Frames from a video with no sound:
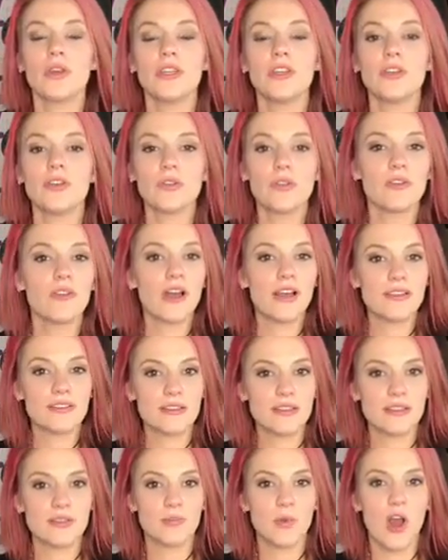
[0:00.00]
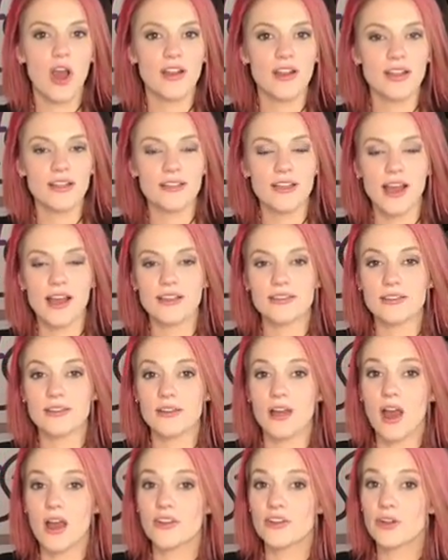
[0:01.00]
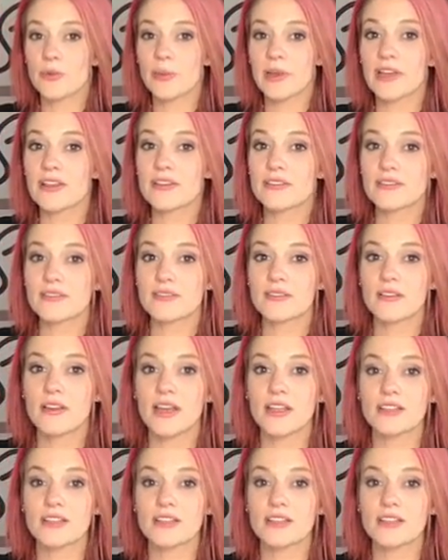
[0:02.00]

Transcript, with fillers: can utilize this product as an underbase